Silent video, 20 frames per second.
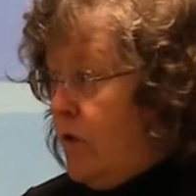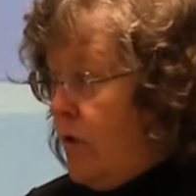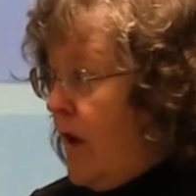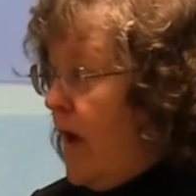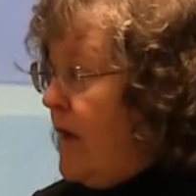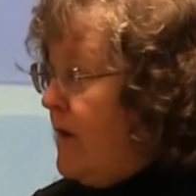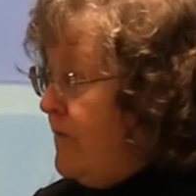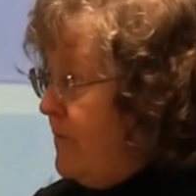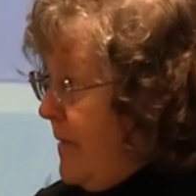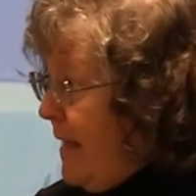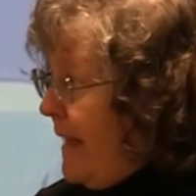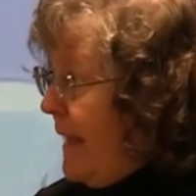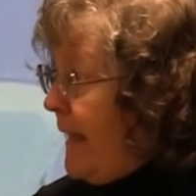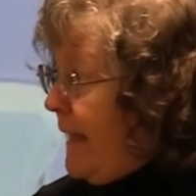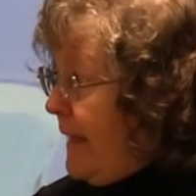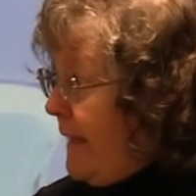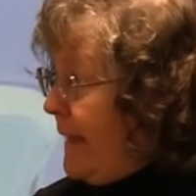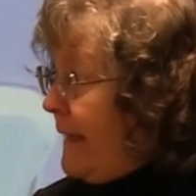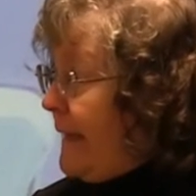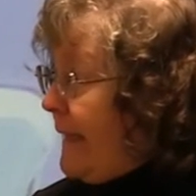You're kind of
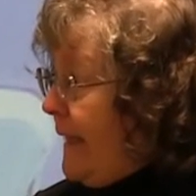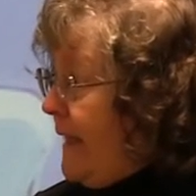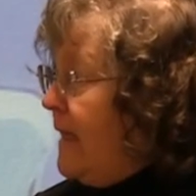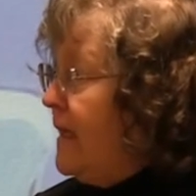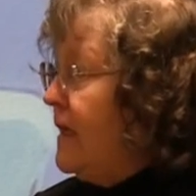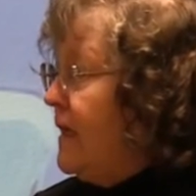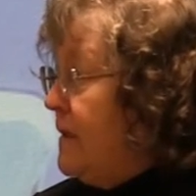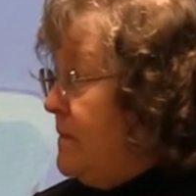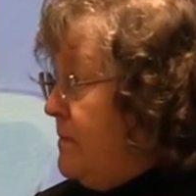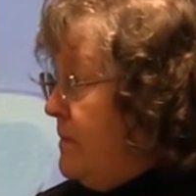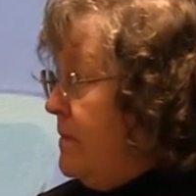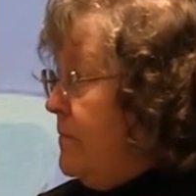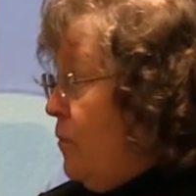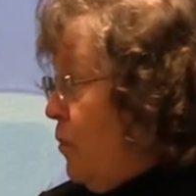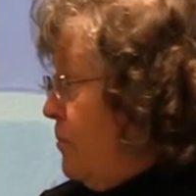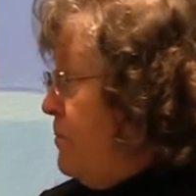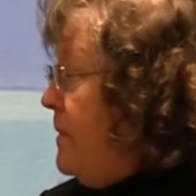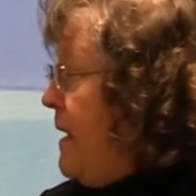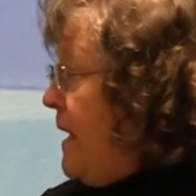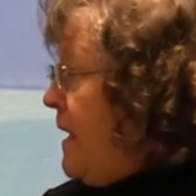making it a lean and
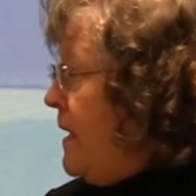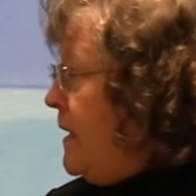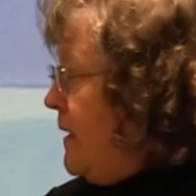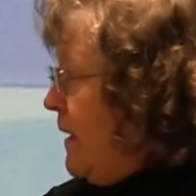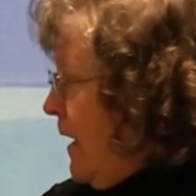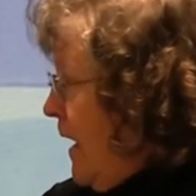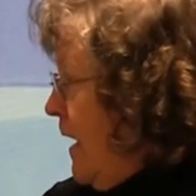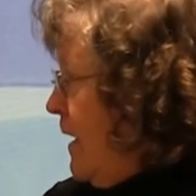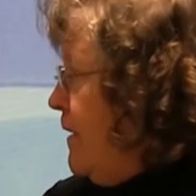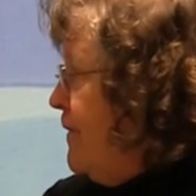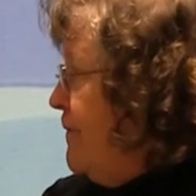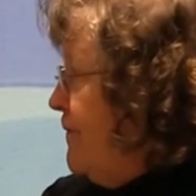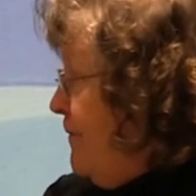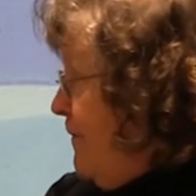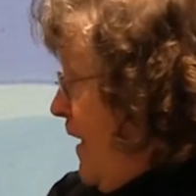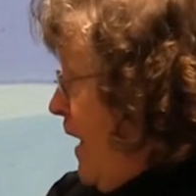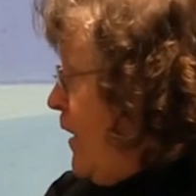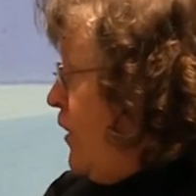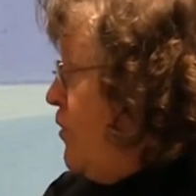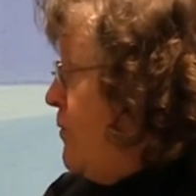mean kind of
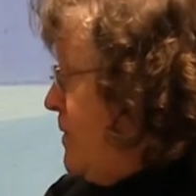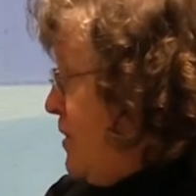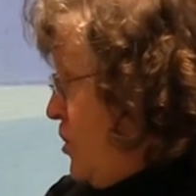value